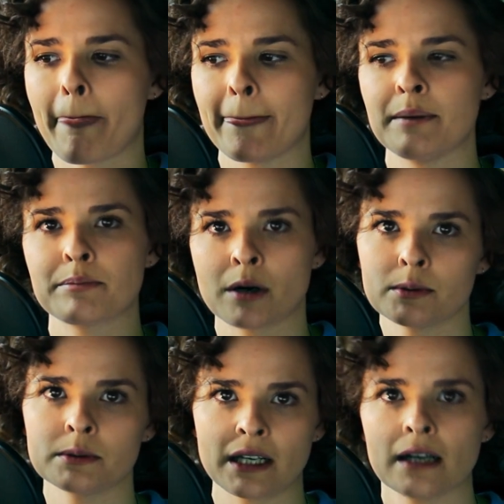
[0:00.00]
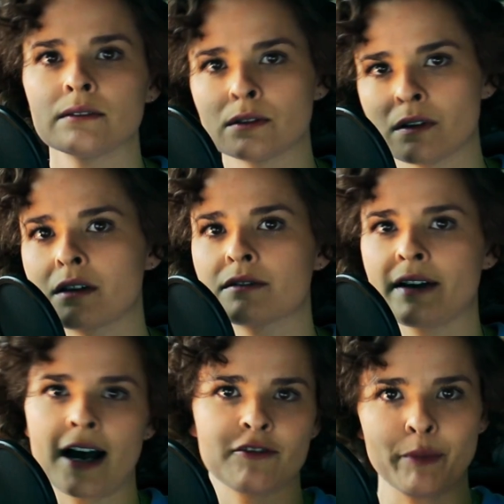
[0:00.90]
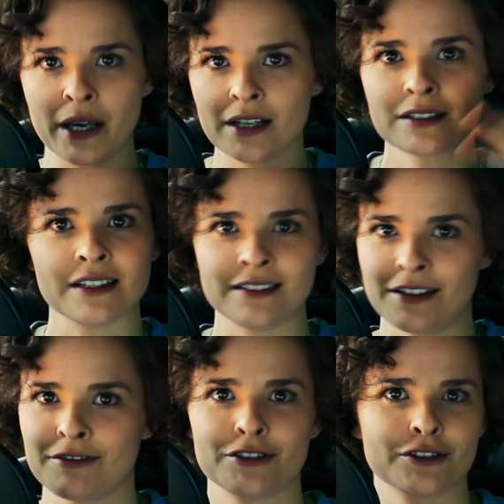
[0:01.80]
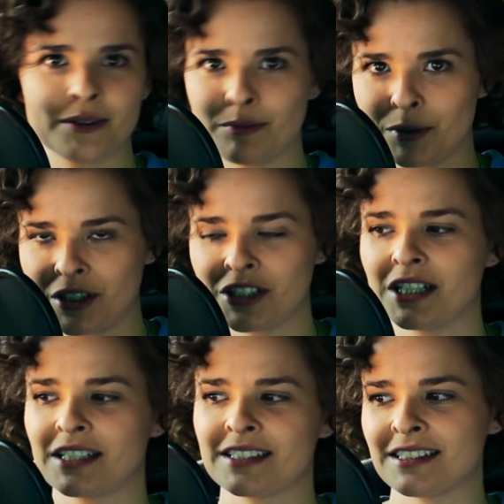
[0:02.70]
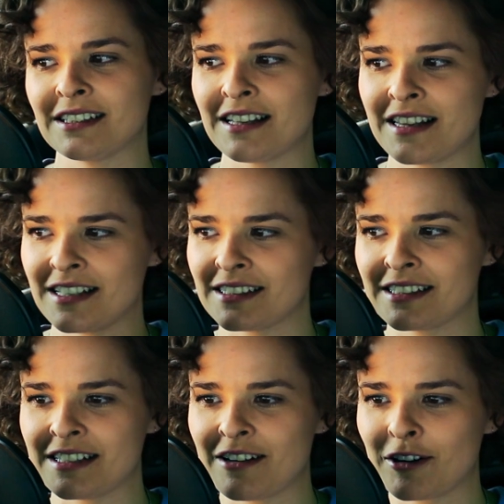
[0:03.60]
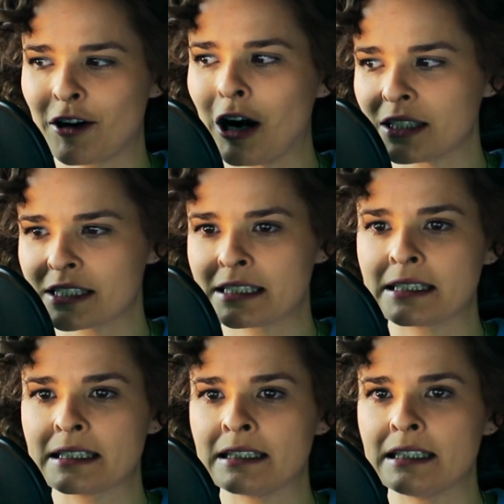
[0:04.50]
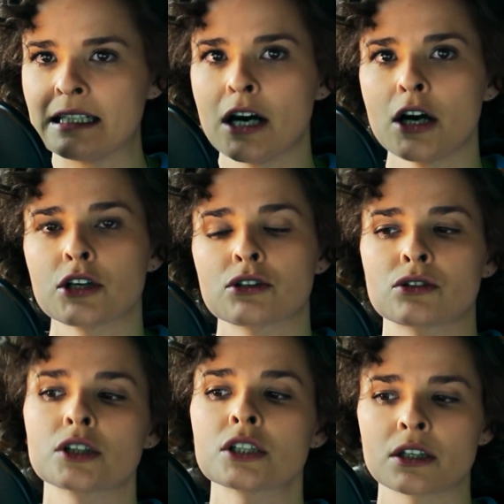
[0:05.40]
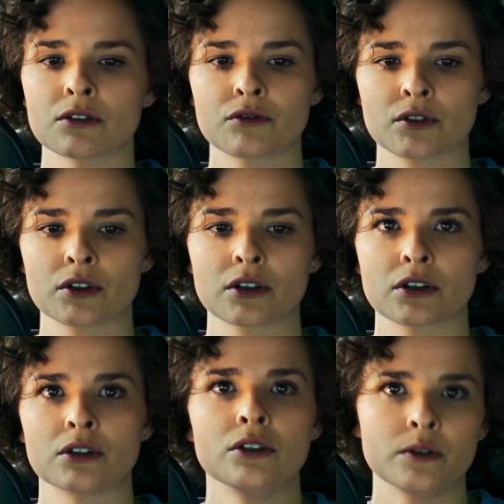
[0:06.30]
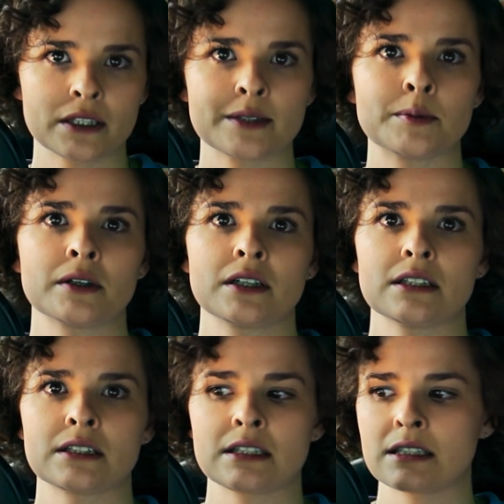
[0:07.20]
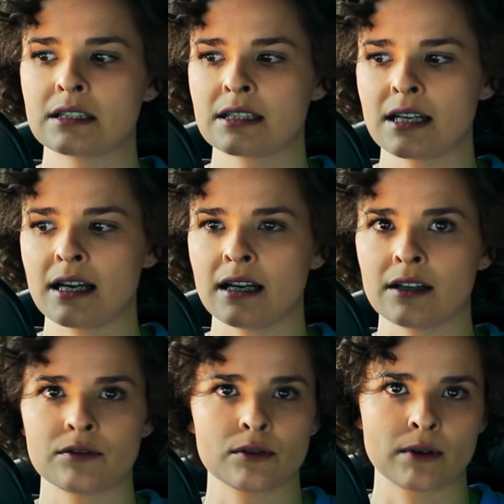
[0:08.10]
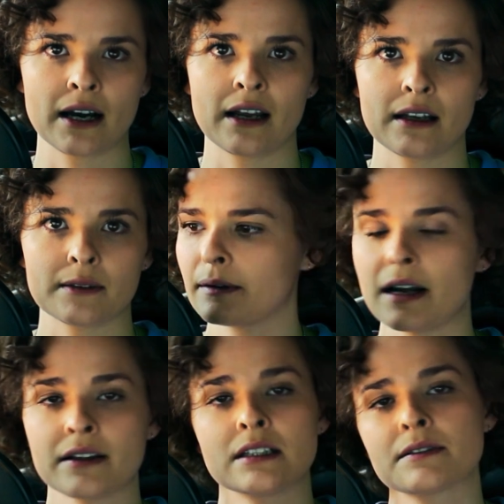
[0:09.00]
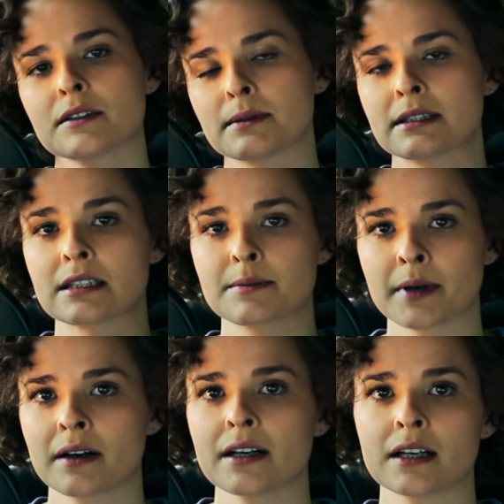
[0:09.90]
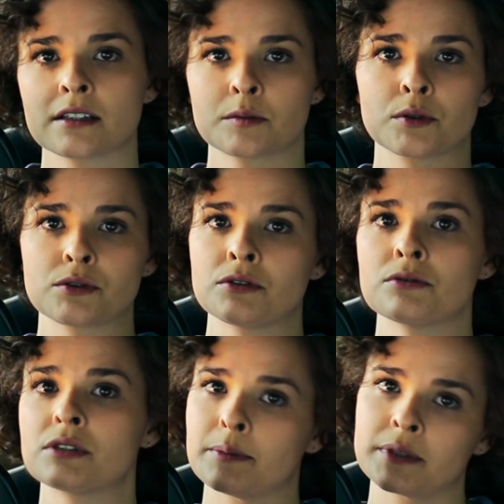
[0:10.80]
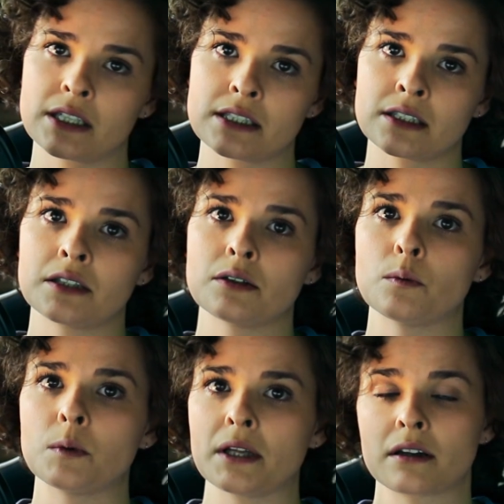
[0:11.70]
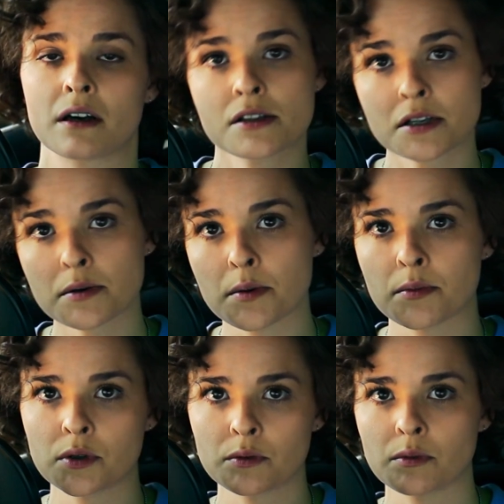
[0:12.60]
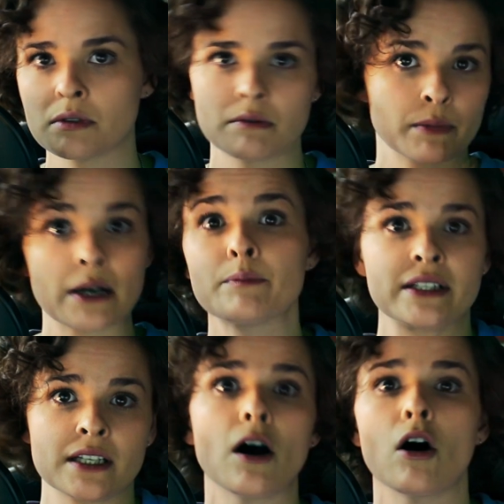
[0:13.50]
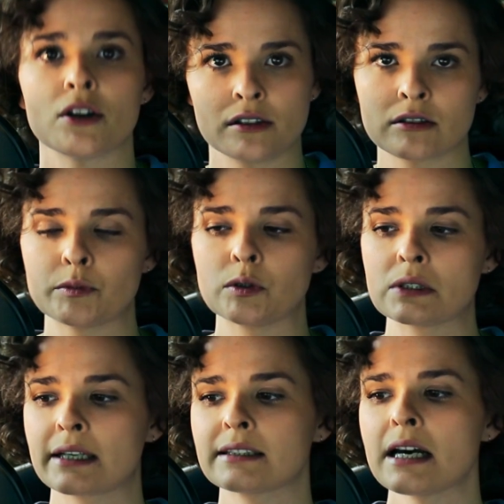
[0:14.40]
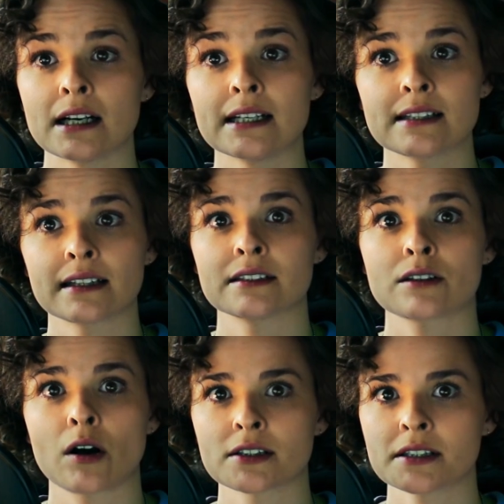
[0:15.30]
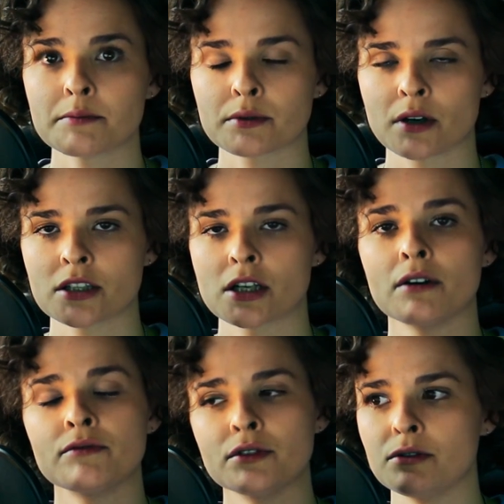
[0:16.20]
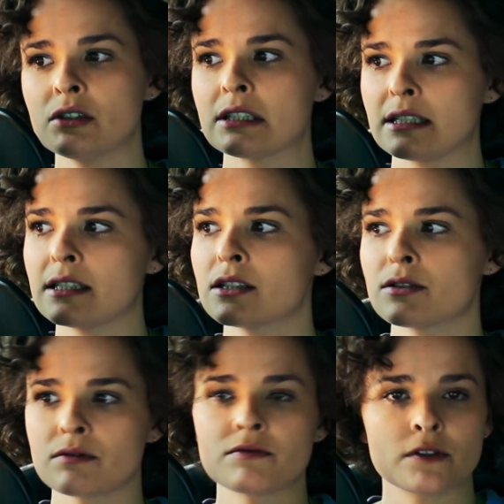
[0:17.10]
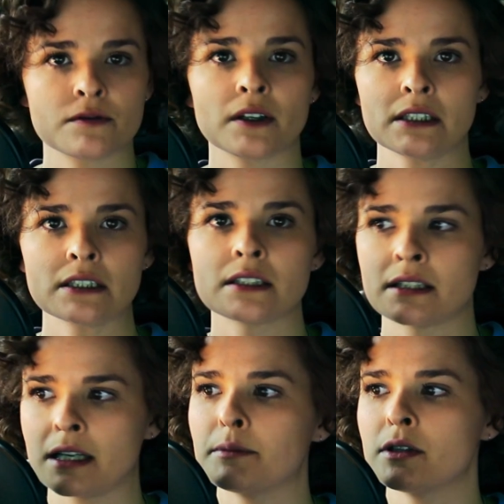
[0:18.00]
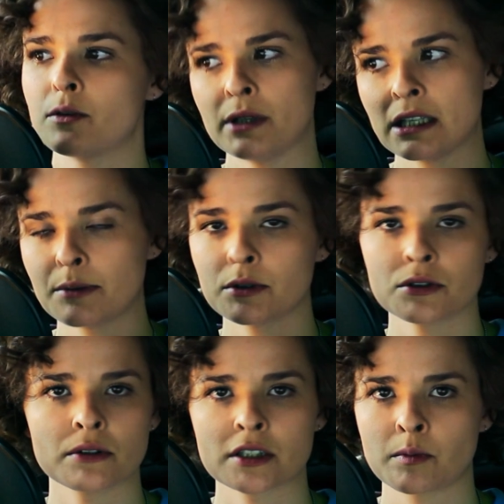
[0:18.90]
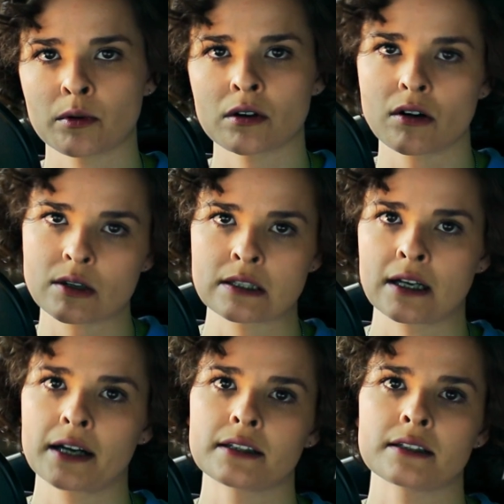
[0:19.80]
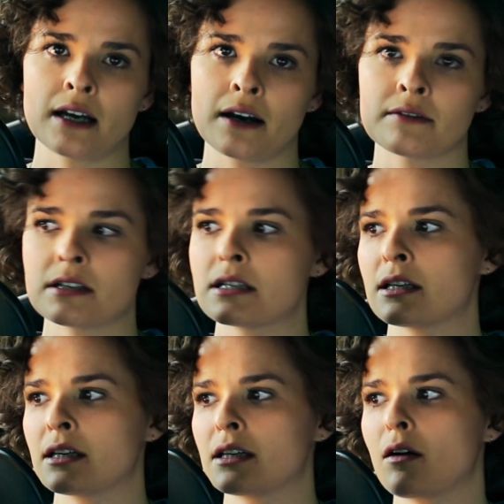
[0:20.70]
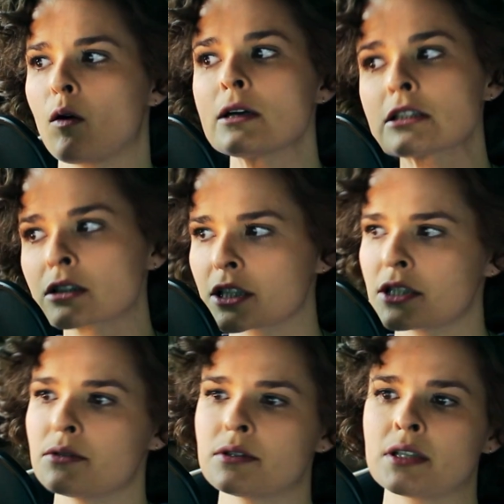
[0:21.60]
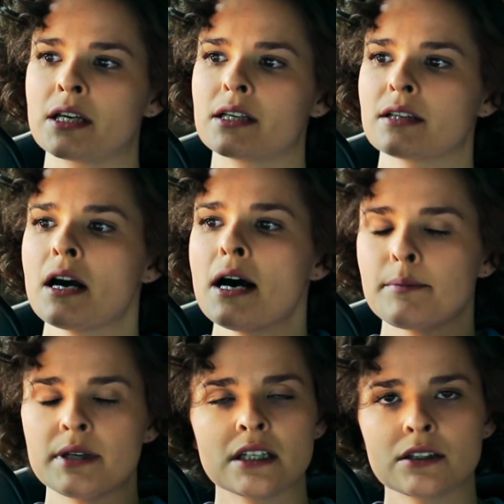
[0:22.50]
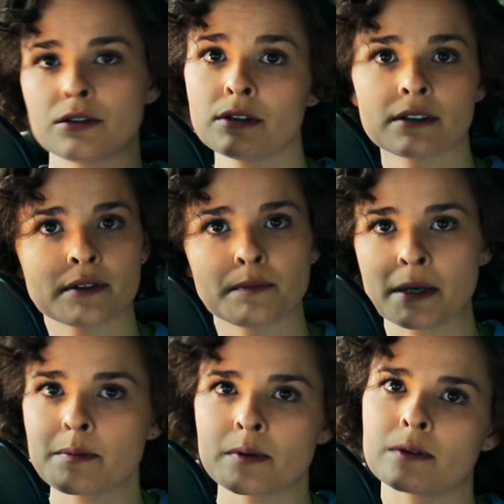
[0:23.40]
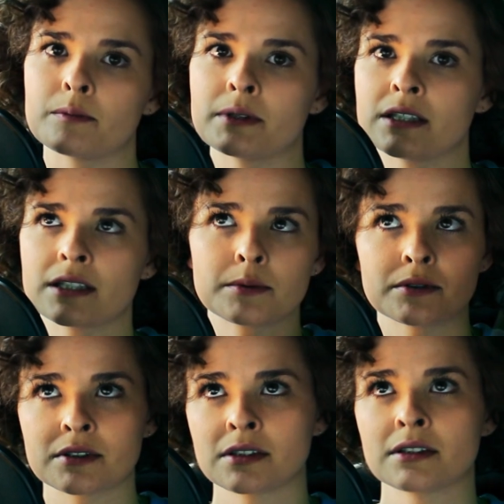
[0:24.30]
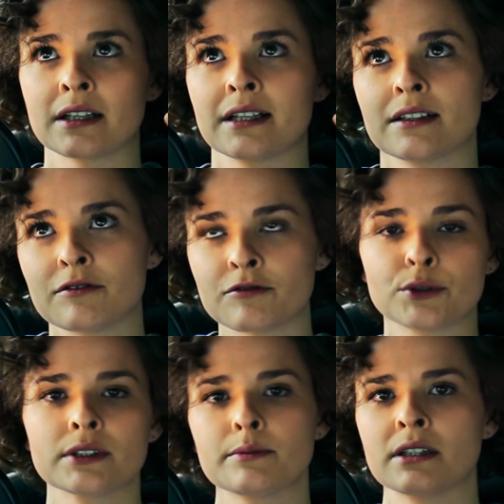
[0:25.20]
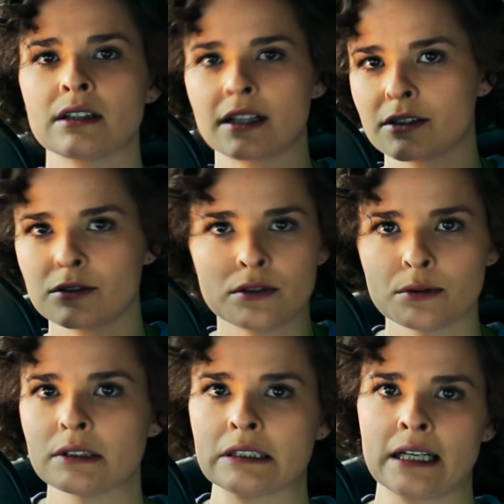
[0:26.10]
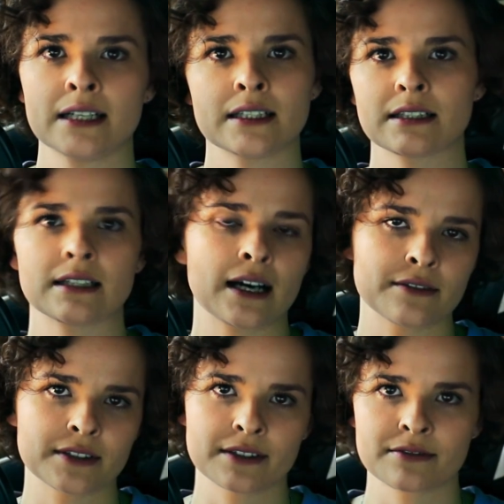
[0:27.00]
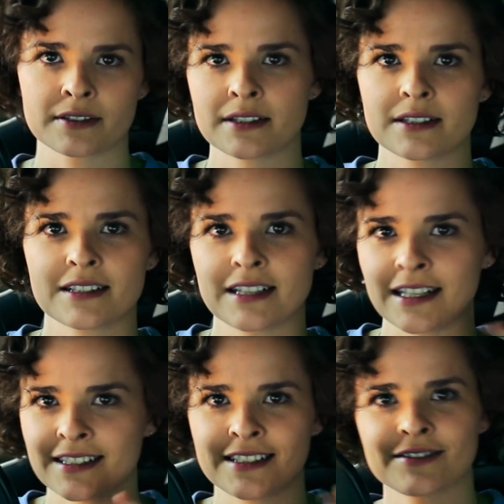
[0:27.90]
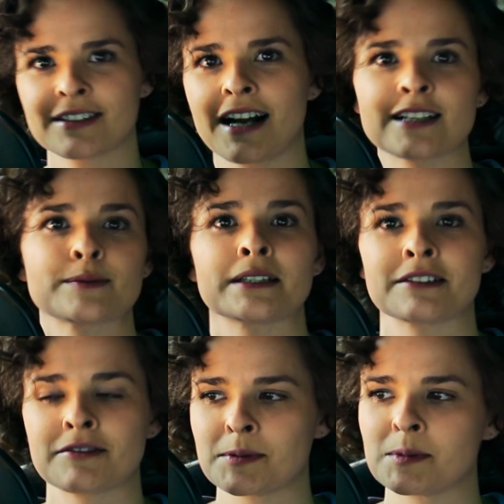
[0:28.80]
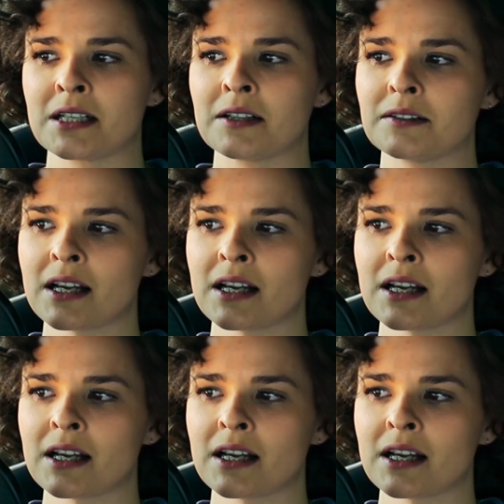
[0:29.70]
They probably have a lot of half-baked endeavors and projects and things, and are constantly searching for new experiences and variety. Now the difference with this pairing as opposed to Gemini Sun with other moon, basically all the other moon signs, is that this constant barrage of newness is fulfilling to them. You know, being able to explore all sides to everything, always learning new things, being two different people, being able to like fully be like dual-sided and have a different aspects of themselves,